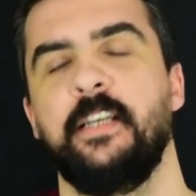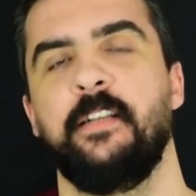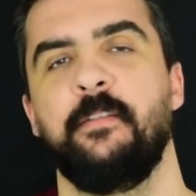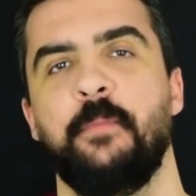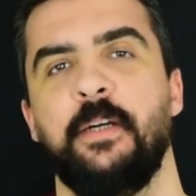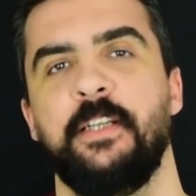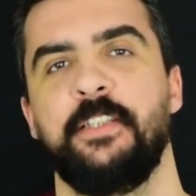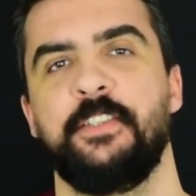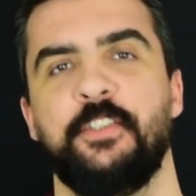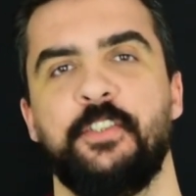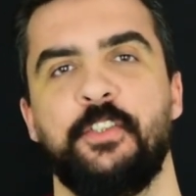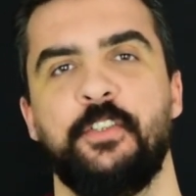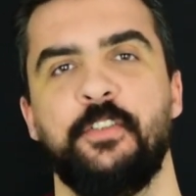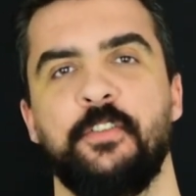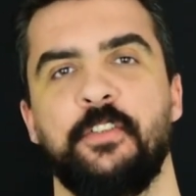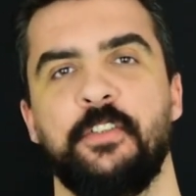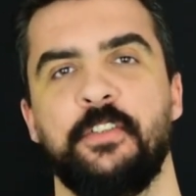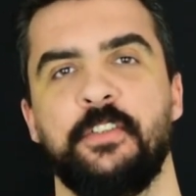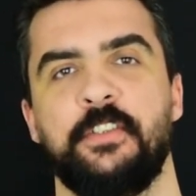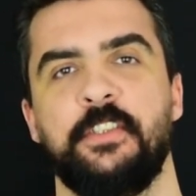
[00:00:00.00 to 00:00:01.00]
tell my
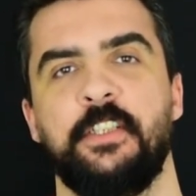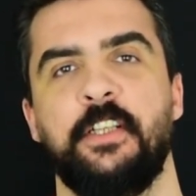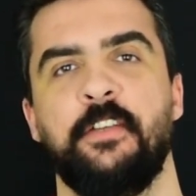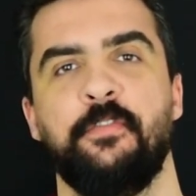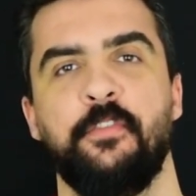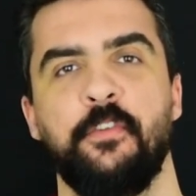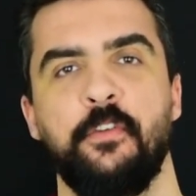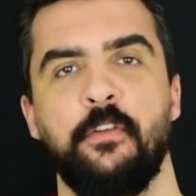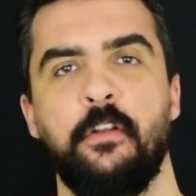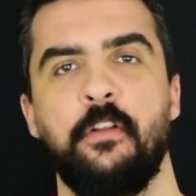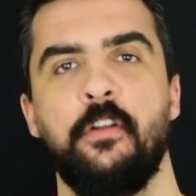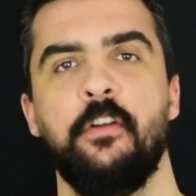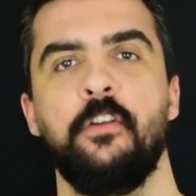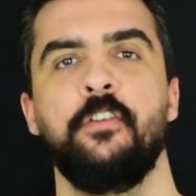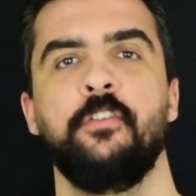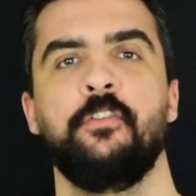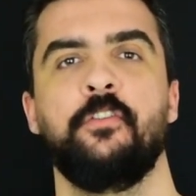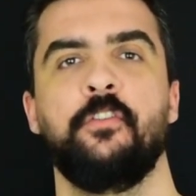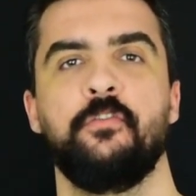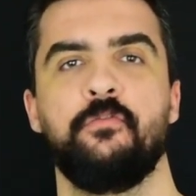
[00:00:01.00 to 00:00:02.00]
students, if you
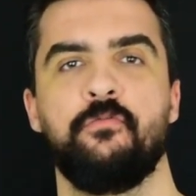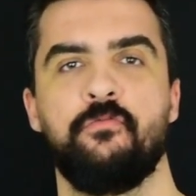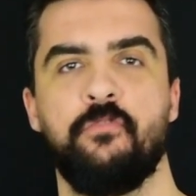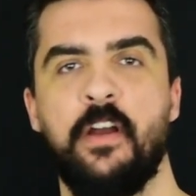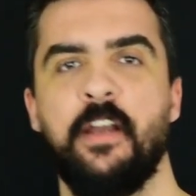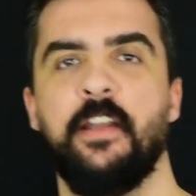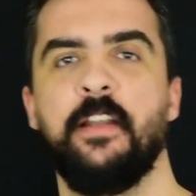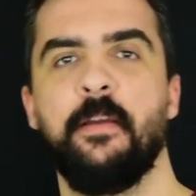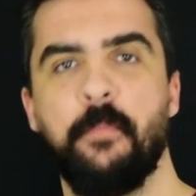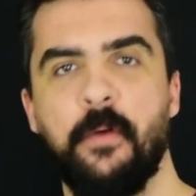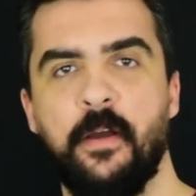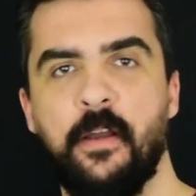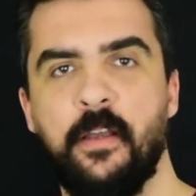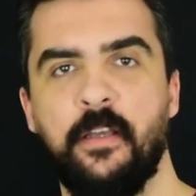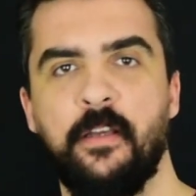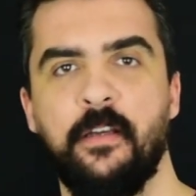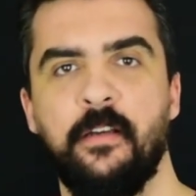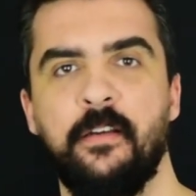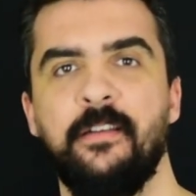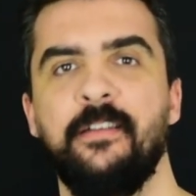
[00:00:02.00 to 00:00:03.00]
learn to ride a
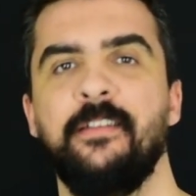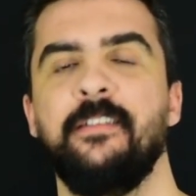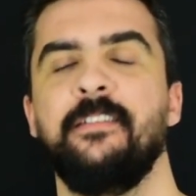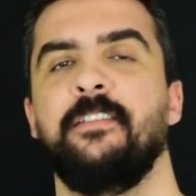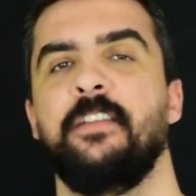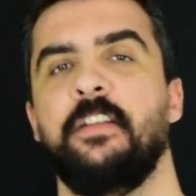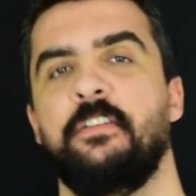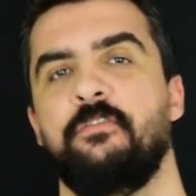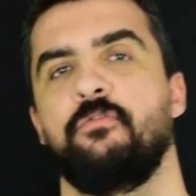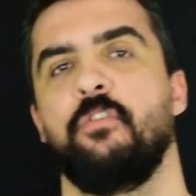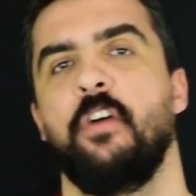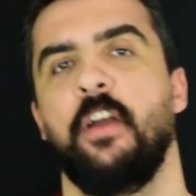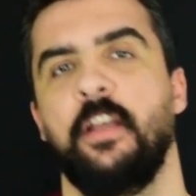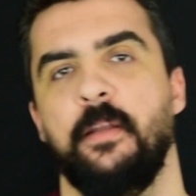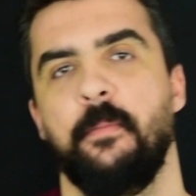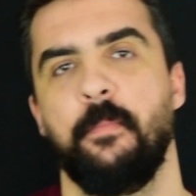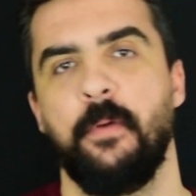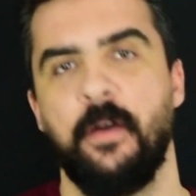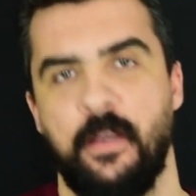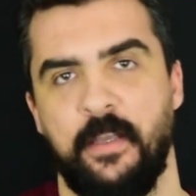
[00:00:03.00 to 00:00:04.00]
bike, then
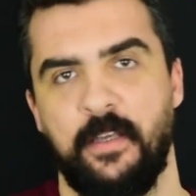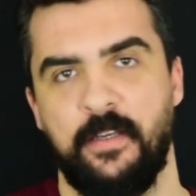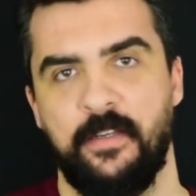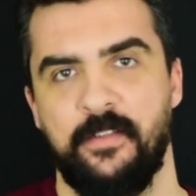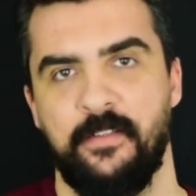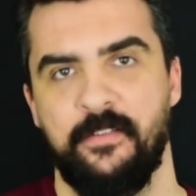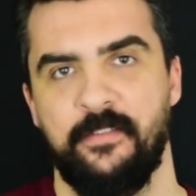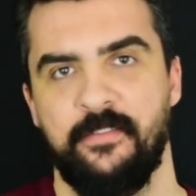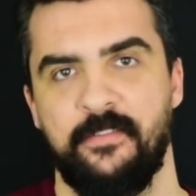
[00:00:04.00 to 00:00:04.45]
ride a bike.